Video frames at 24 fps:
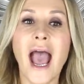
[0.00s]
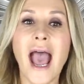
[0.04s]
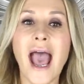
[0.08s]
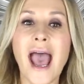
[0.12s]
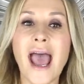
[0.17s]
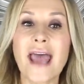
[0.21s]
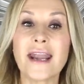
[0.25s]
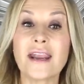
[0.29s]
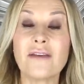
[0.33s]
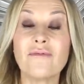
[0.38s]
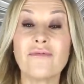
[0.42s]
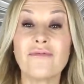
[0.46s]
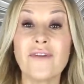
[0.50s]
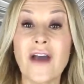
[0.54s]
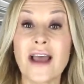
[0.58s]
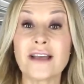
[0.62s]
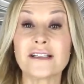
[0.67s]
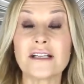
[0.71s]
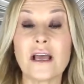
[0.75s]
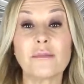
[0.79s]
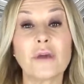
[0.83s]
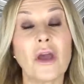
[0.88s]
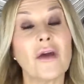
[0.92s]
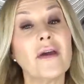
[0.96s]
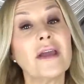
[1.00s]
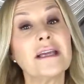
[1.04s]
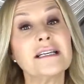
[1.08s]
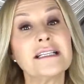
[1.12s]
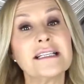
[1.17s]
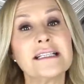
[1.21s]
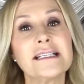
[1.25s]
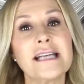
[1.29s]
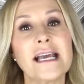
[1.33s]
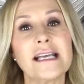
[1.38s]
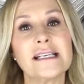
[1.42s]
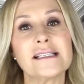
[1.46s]
And in fact, I'm going
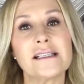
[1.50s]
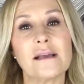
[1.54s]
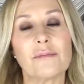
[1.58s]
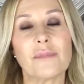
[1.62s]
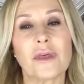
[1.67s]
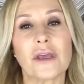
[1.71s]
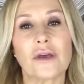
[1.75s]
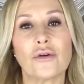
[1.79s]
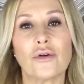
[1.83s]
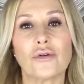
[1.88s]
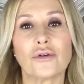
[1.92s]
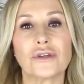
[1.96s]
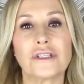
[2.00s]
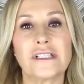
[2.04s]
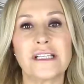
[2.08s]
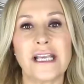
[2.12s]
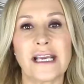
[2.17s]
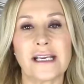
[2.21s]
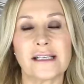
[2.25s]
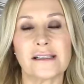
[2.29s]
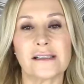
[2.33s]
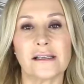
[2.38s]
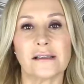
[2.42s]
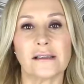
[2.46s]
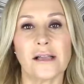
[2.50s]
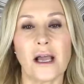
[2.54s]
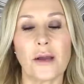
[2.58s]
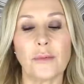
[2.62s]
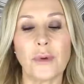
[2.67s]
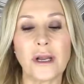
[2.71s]
to test something called tixel.